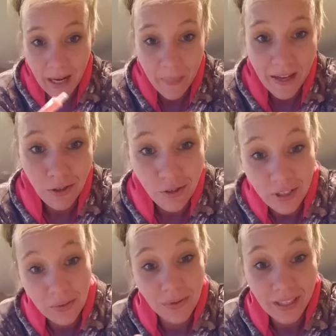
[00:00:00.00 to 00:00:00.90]
I'm actually
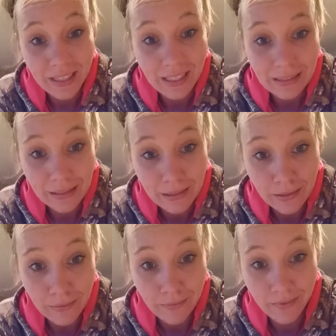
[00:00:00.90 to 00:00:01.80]
using
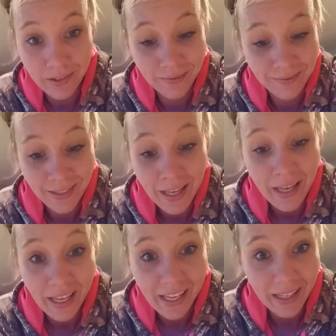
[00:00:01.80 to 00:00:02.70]
this.
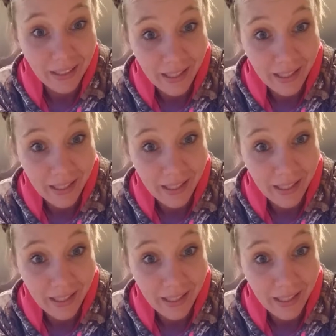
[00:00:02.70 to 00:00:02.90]
Again,